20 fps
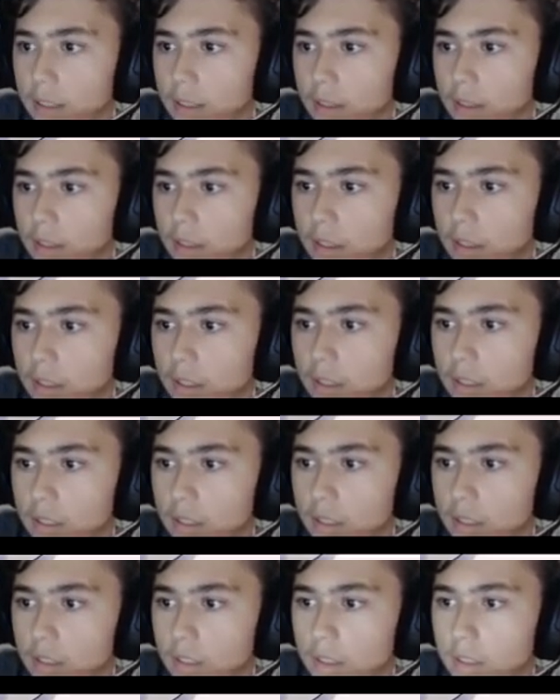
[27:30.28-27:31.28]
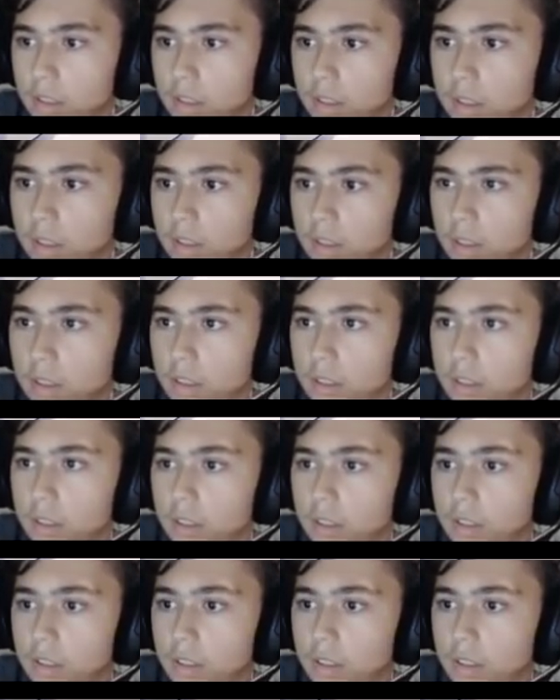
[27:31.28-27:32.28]

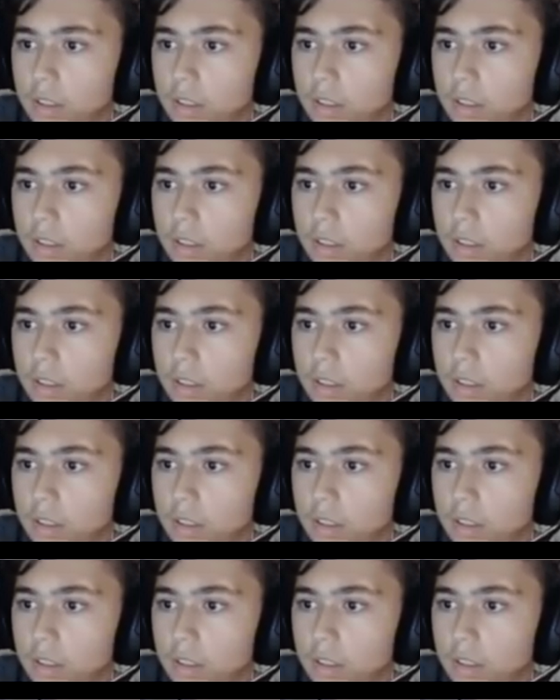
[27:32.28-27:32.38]
Nothing is said.